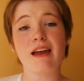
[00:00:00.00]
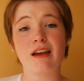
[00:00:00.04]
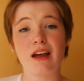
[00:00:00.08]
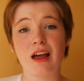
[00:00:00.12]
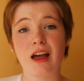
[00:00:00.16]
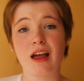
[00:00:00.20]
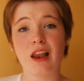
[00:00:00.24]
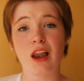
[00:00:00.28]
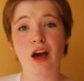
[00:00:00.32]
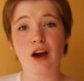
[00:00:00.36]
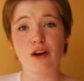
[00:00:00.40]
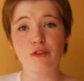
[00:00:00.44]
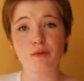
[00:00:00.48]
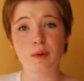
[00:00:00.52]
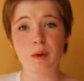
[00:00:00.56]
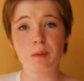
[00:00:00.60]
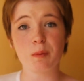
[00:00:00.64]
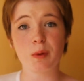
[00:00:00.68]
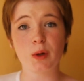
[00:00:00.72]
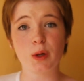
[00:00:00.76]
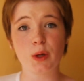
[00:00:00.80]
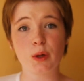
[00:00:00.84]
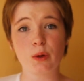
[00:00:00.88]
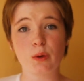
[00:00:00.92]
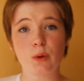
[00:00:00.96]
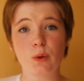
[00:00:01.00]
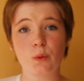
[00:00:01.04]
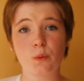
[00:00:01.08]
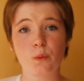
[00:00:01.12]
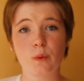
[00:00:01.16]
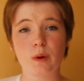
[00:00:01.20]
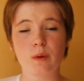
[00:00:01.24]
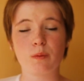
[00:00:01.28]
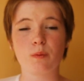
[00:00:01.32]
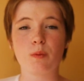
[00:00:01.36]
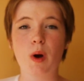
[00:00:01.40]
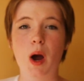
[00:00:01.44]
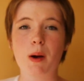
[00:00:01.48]
A lot of people
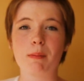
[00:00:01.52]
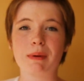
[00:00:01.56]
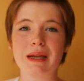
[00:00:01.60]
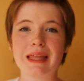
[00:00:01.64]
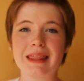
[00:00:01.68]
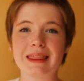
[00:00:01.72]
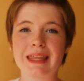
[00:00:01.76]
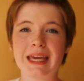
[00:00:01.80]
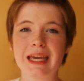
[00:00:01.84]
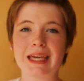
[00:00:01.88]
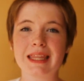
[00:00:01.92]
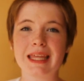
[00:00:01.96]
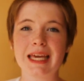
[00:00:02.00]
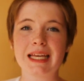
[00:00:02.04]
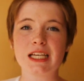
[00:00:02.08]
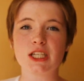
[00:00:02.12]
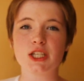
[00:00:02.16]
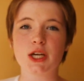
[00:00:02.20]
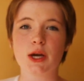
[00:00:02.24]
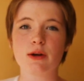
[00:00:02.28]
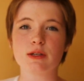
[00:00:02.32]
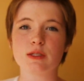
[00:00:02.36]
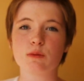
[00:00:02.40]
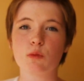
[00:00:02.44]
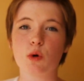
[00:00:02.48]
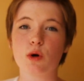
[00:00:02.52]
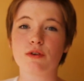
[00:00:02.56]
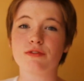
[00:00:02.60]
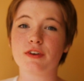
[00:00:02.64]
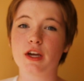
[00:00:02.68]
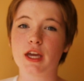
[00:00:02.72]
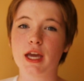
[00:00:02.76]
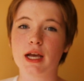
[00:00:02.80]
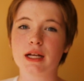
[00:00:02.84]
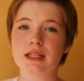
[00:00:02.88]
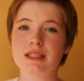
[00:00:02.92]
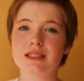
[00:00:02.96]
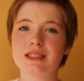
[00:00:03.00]
would probably think that Indigo is more of a
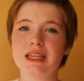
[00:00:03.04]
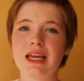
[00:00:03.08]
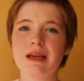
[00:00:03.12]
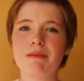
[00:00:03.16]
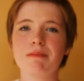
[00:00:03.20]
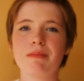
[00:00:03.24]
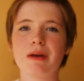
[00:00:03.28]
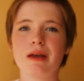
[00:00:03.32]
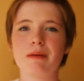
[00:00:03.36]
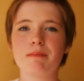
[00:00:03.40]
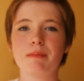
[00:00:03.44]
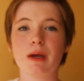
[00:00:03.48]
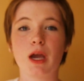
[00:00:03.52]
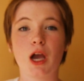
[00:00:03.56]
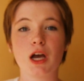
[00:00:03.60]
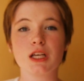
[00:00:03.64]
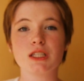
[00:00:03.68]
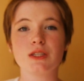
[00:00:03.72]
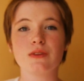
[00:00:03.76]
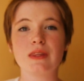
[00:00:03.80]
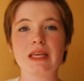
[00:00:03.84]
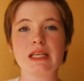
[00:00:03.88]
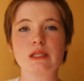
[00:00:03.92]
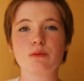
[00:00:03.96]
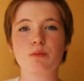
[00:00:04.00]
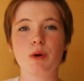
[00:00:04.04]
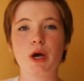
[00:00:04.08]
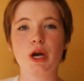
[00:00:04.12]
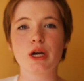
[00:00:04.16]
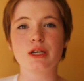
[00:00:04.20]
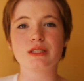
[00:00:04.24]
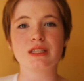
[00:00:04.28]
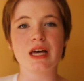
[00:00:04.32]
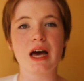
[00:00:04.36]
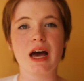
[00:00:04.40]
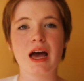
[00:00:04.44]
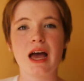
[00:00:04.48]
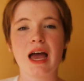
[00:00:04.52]
girl's name, but because of these
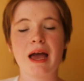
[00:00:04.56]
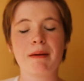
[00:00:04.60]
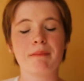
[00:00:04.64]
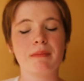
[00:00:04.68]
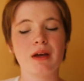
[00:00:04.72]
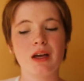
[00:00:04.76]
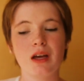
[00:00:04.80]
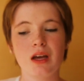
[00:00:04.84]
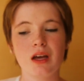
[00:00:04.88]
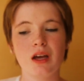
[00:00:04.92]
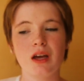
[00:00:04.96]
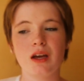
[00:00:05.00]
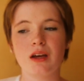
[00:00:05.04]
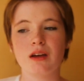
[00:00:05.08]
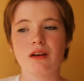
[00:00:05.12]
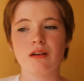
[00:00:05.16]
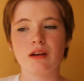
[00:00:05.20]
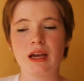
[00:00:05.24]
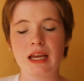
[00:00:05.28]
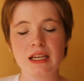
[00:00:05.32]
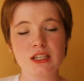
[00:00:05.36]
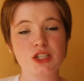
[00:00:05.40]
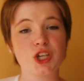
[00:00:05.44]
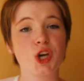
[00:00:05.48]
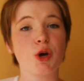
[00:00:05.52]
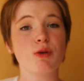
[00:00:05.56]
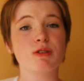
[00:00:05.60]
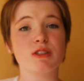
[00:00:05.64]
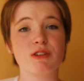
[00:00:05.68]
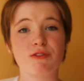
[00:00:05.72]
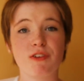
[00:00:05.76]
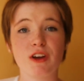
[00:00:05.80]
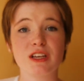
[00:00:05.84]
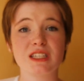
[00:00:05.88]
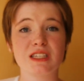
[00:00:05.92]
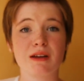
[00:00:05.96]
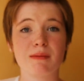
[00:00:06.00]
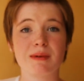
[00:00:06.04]
books,
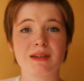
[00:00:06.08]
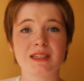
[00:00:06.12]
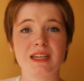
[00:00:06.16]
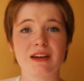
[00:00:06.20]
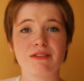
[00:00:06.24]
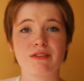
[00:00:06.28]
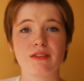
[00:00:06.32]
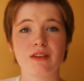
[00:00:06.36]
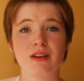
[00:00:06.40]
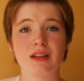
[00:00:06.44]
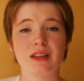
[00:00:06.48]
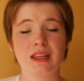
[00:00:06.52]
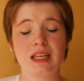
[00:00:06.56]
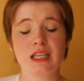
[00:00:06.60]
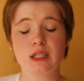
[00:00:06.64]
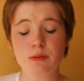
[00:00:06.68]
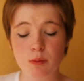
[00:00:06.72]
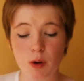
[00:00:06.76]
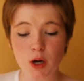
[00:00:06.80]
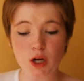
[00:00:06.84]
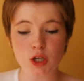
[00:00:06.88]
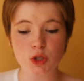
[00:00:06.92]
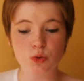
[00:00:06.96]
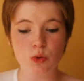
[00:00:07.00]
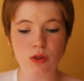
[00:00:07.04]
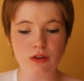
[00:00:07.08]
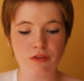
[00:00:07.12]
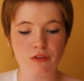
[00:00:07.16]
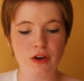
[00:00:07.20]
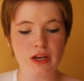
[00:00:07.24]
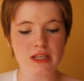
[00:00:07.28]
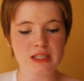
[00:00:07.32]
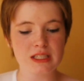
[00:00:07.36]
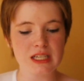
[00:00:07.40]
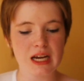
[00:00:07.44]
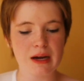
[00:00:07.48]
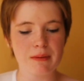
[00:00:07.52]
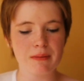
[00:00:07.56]
these books were the
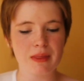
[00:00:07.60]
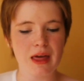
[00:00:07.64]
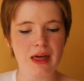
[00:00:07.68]
first time